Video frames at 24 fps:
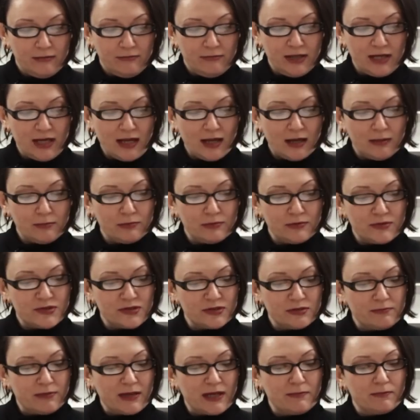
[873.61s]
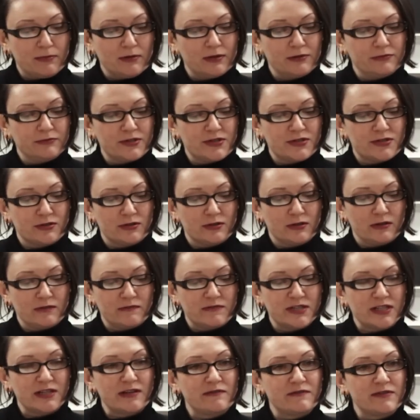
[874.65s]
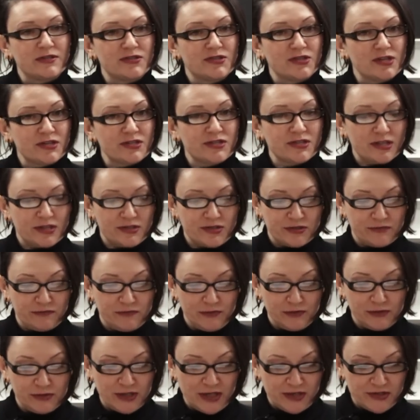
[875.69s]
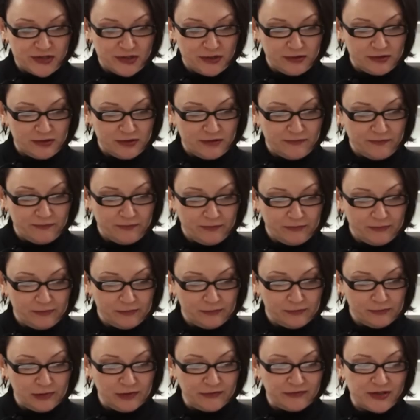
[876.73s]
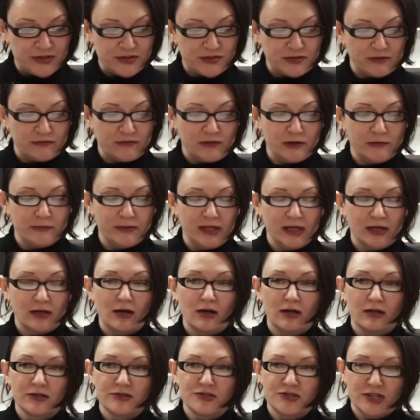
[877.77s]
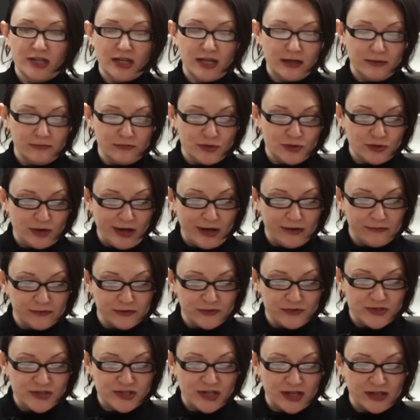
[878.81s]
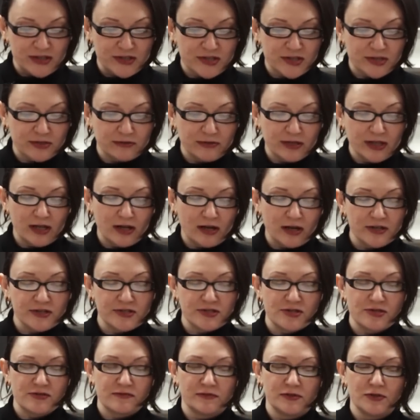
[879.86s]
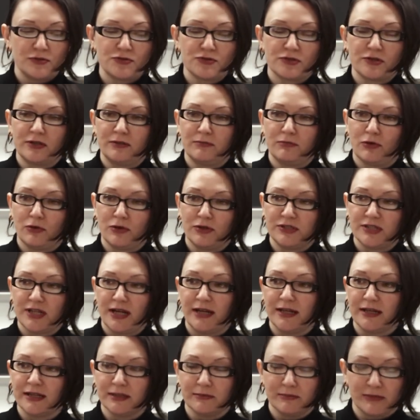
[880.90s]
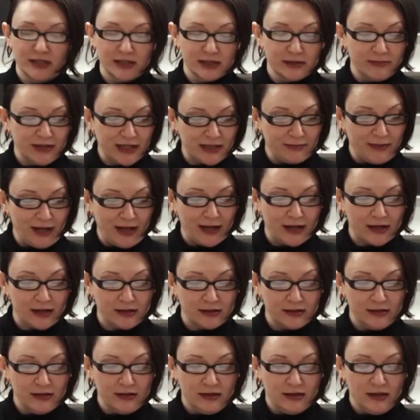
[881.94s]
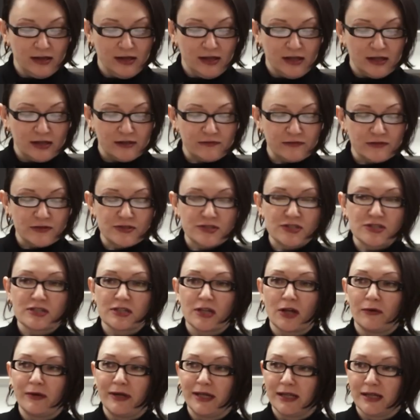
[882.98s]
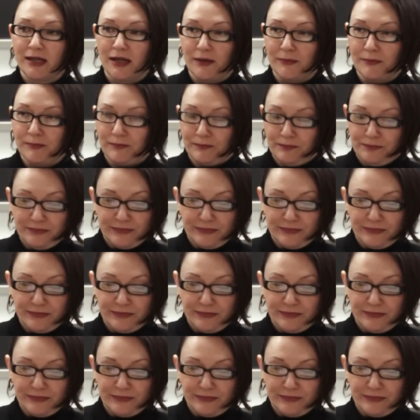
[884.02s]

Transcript: Many Aboriginal people on reserves live in just such a food desert. Professor of Human Ecology Kim Travers cites three causes of nutrient-poor diet among the Mi'kmaq. The first is low income.